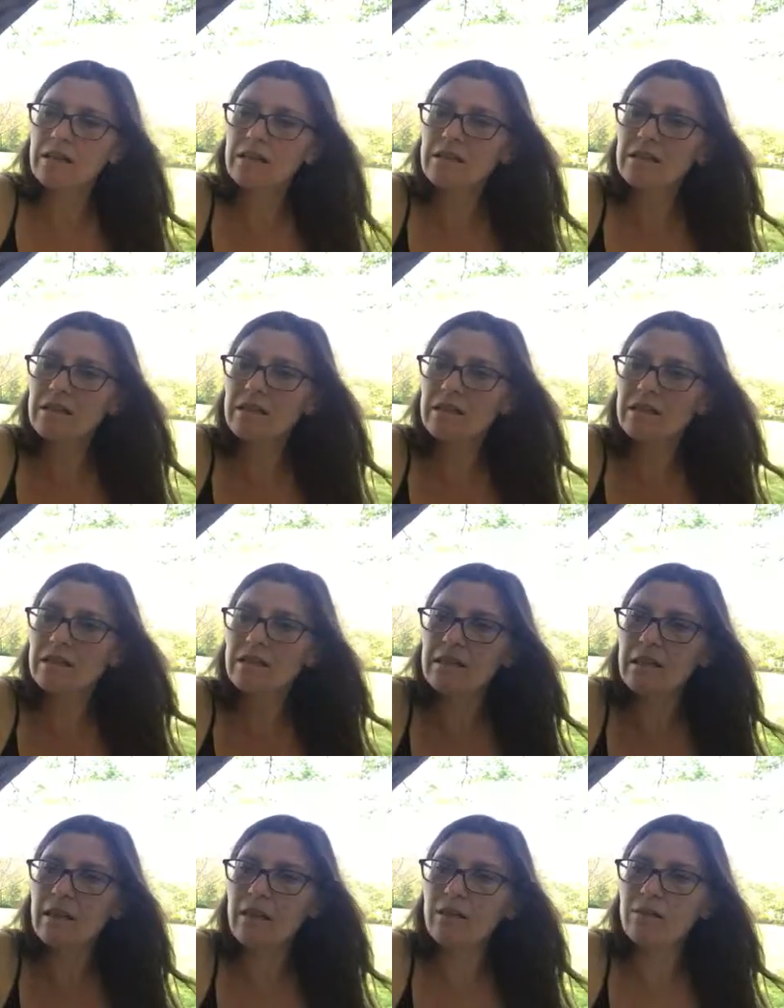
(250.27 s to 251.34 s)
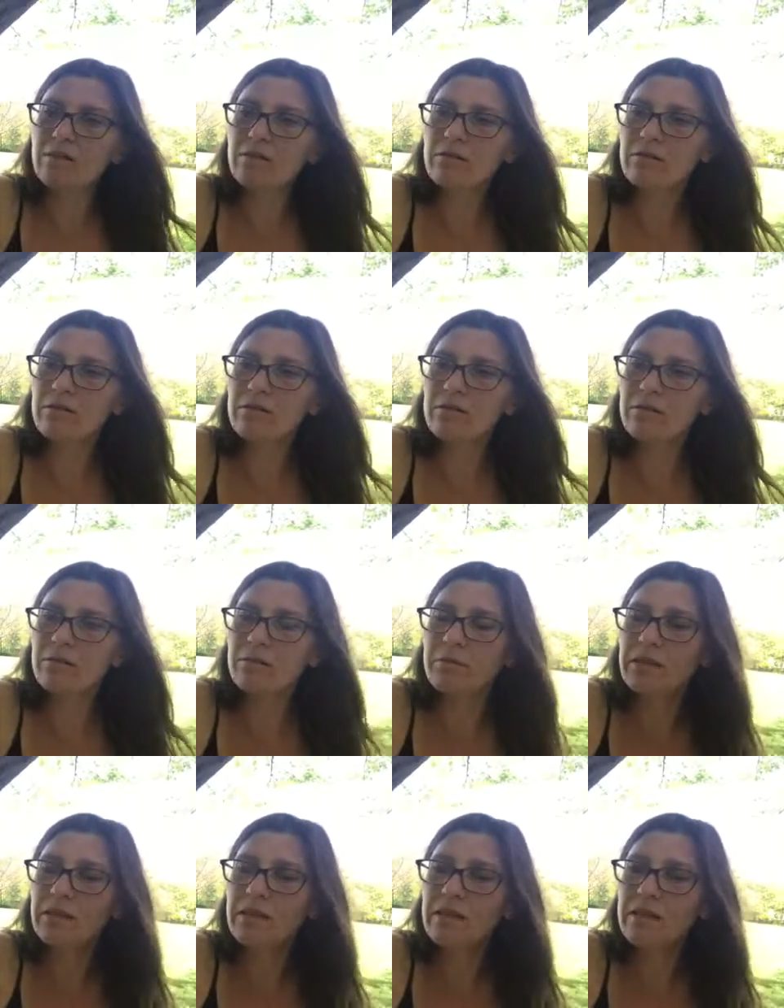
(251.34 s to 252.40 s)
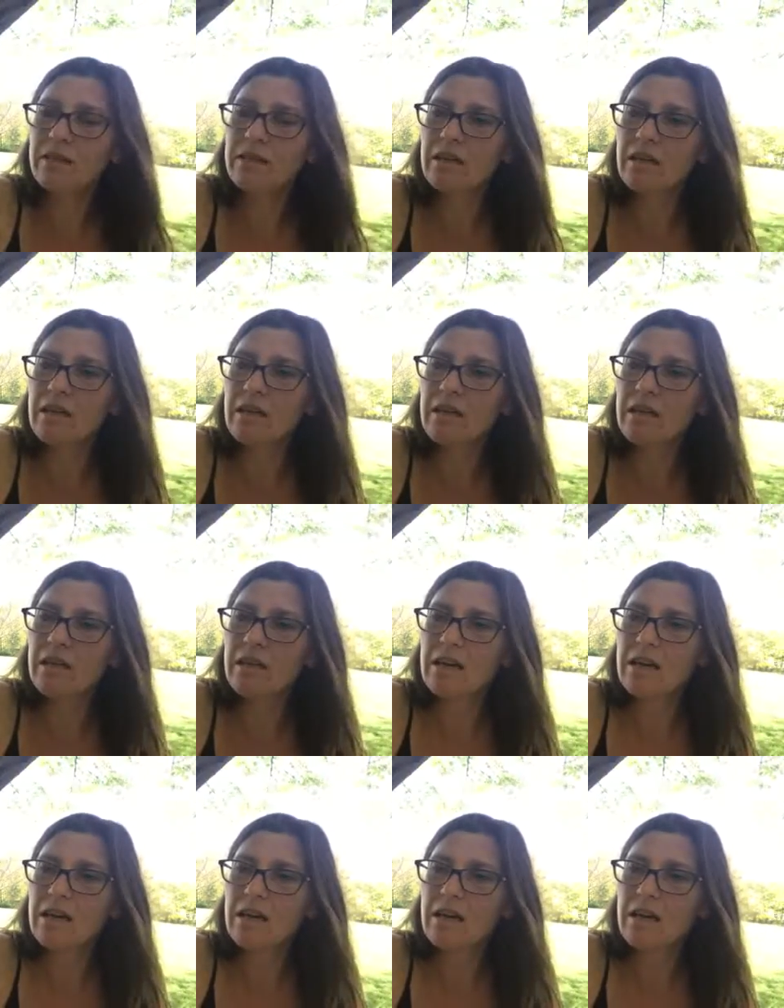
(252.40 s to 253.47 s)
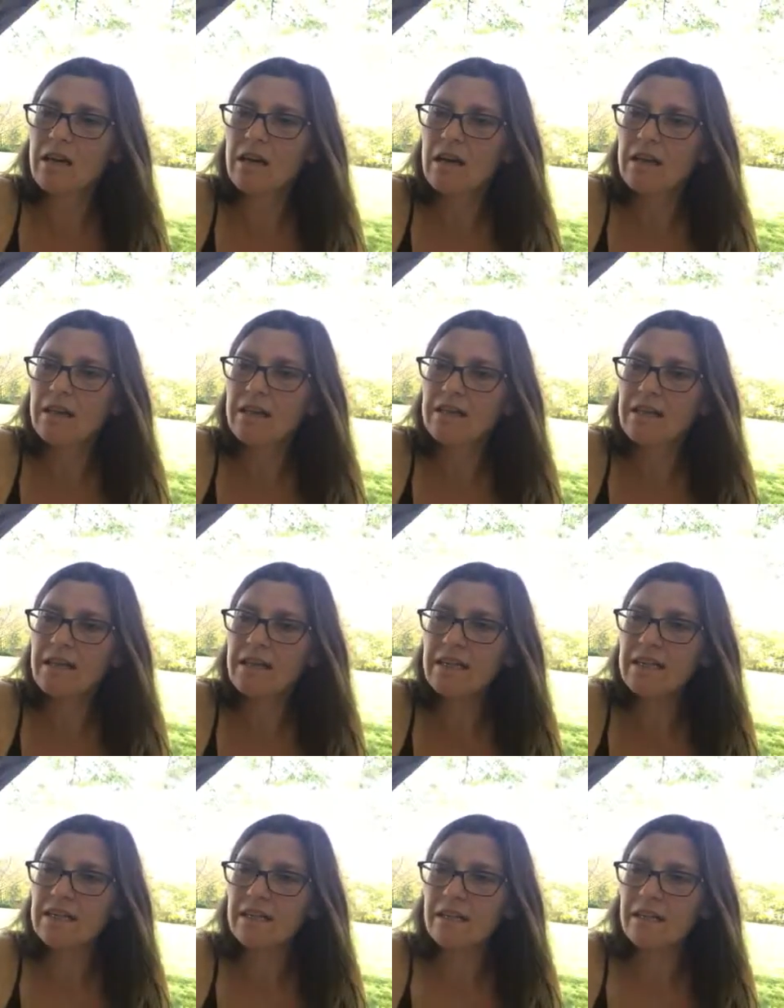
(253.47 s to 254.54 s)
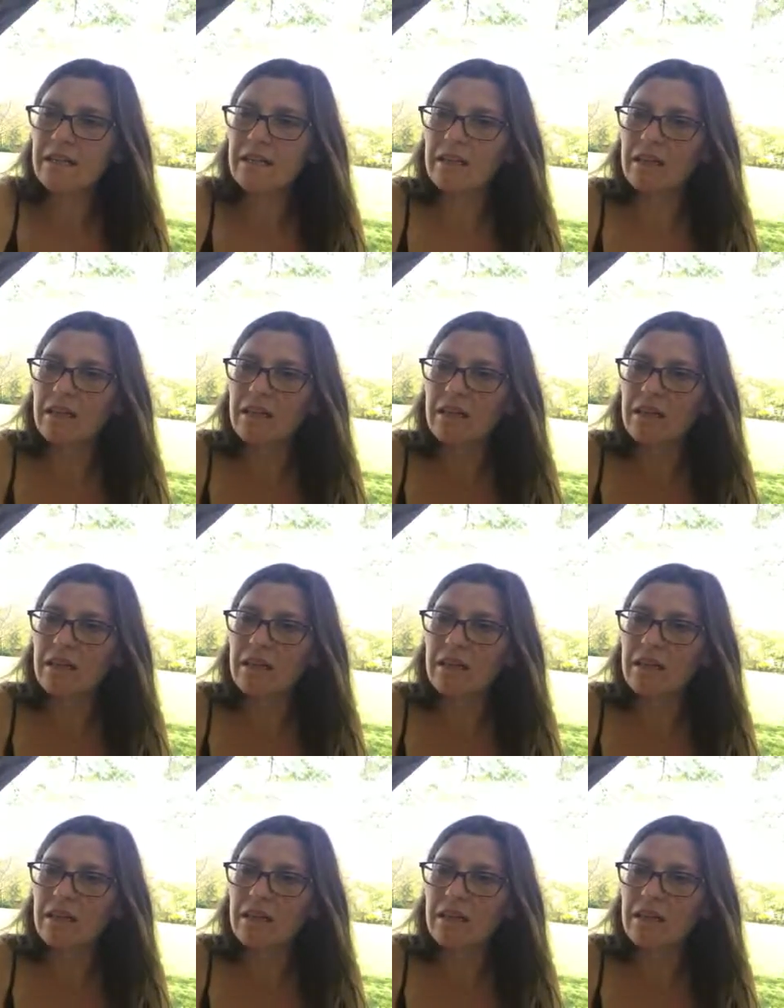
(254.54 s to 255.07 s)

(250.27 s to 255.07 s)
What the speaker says: set it down for a minute, and then take a second